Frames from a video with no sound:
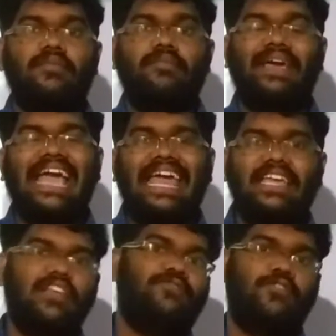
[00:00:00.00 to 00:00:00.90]

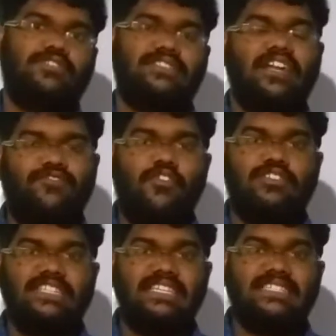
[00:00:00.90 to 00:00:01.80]
mechanical force, that
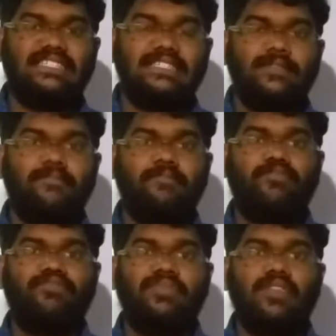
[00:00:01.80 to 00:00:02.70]
force is
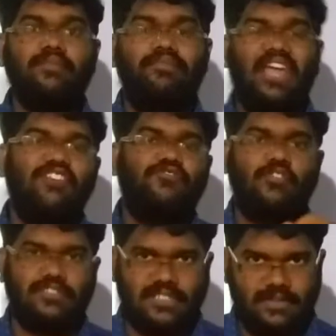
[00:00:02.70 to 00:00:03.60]
brake
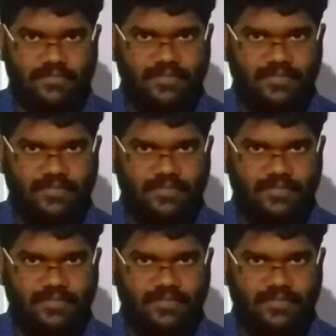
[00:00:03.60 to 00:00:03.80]
force.